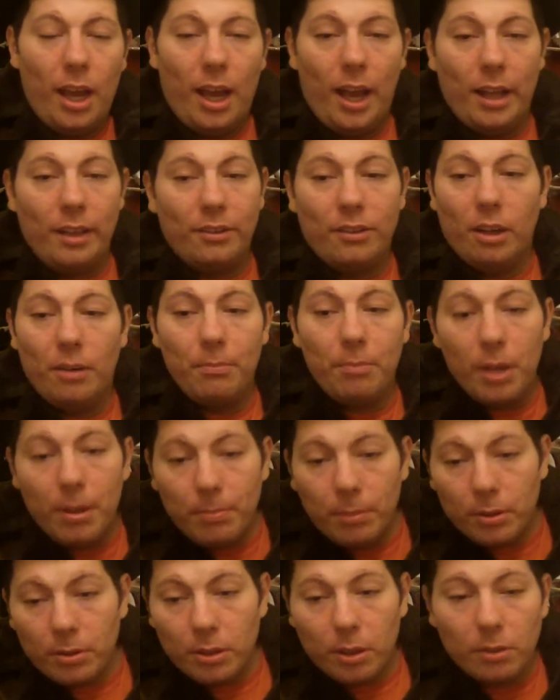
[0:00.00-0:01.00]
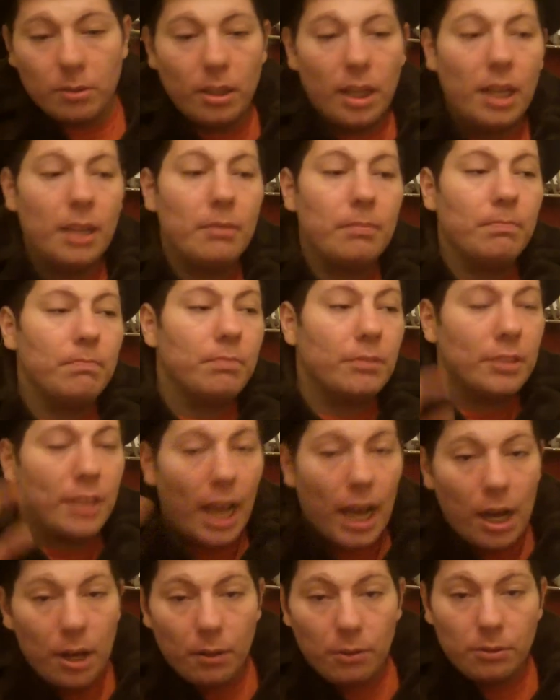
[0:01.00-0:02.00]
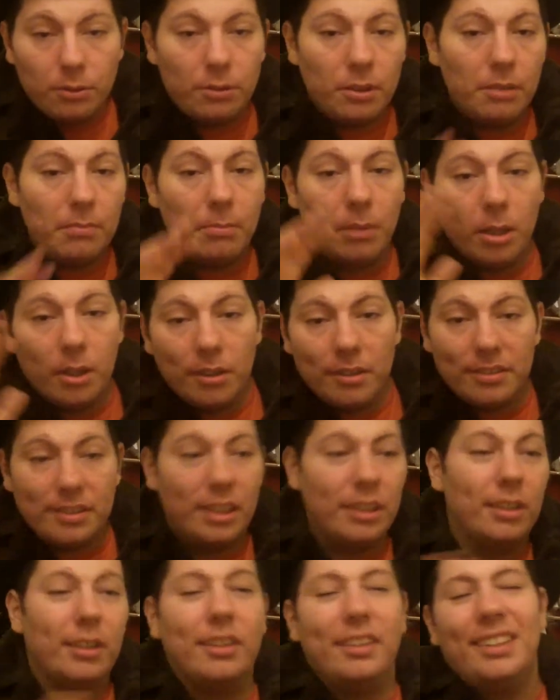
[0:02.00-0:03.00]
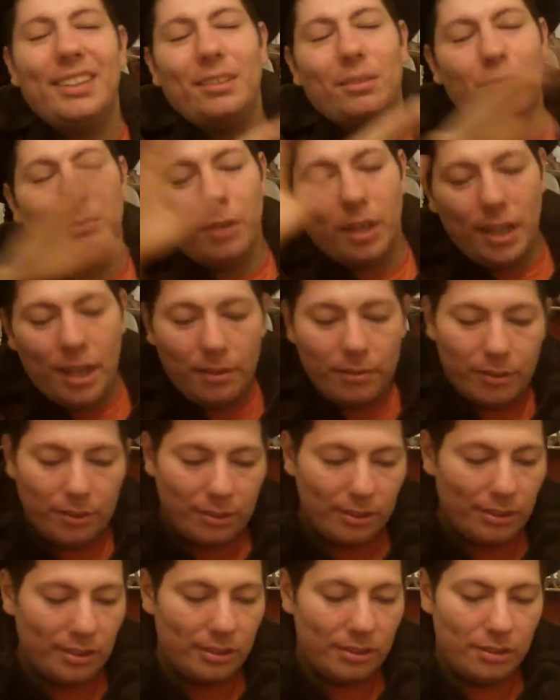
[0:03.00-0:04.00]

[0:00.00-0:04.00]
And some people don't like stouts and malts and all this whatever.